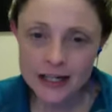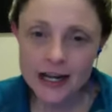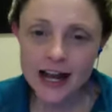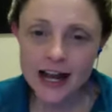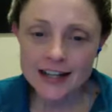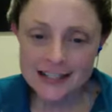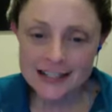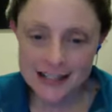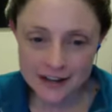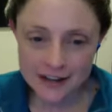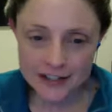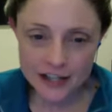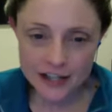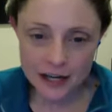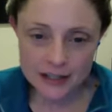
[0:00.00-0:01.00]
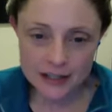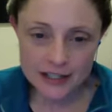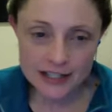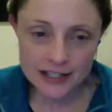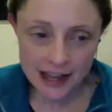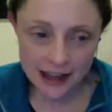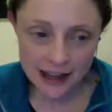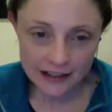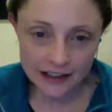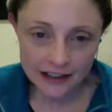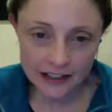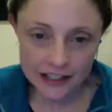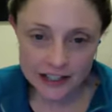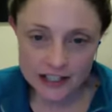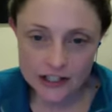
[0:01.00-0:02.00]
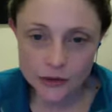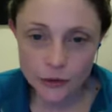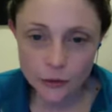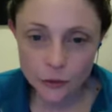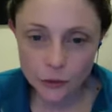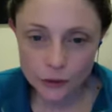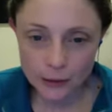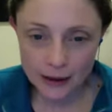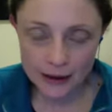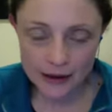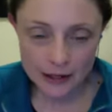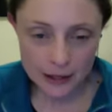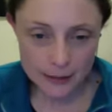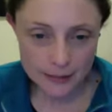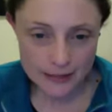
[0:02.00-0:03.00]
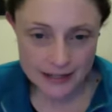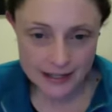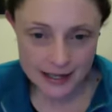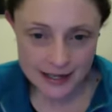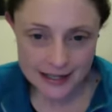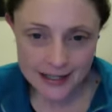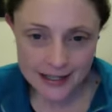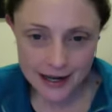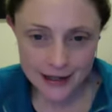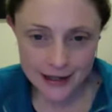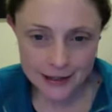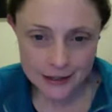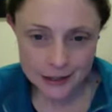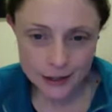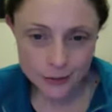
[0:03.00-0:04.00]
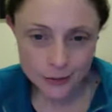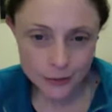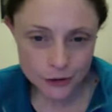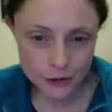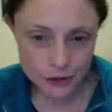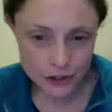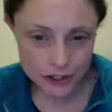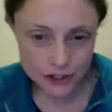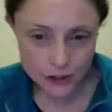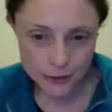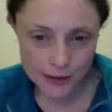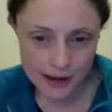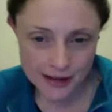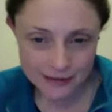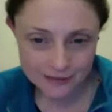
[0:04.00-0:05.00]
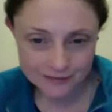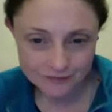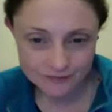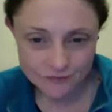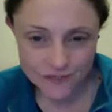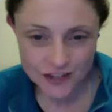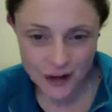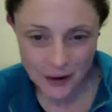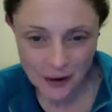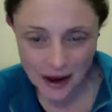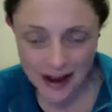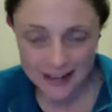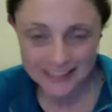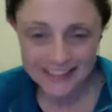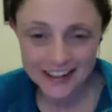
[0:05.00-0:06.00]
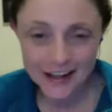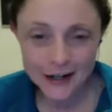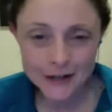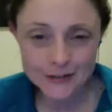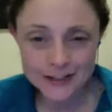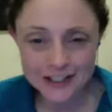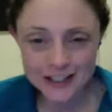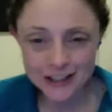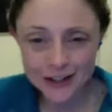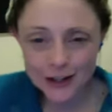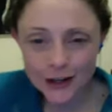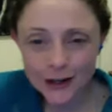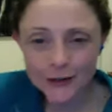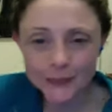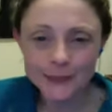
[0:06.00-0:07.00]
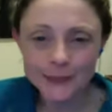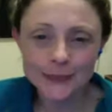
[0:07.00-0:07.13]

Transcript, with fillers: And Sarah's going to tell us all about her business and what she's doing. So hand it over to you.